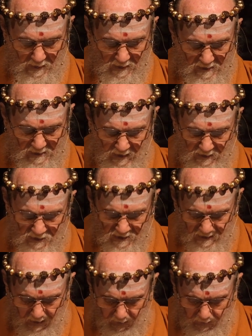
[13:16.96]
It takes
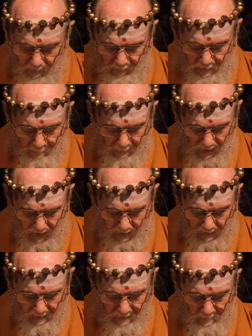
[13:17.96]
study of the
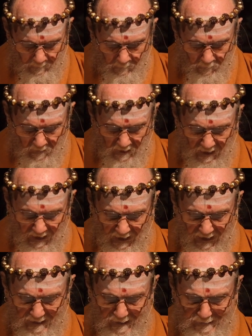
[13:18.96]
mind
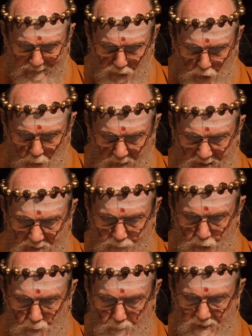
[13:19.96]
and a degree of
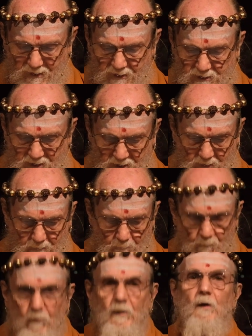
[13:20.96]
humility
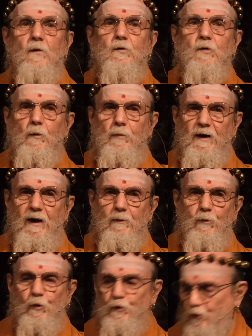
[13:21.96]
to be
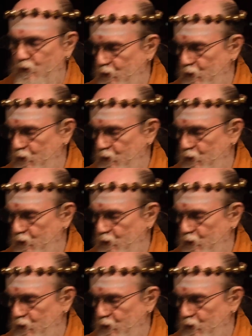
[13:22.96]
able to